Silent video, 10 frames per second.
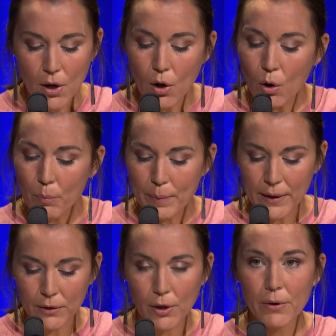hope,
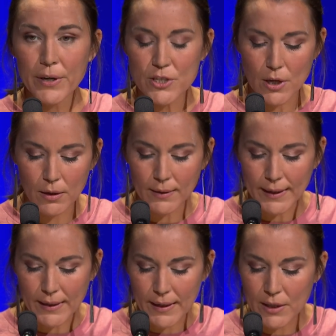and courage
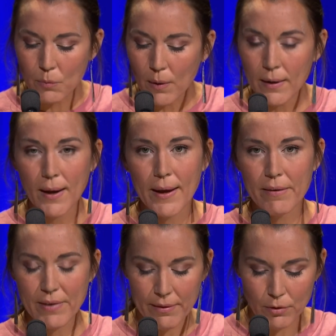unlike anyone I
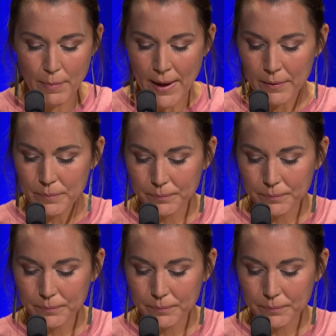have ever met.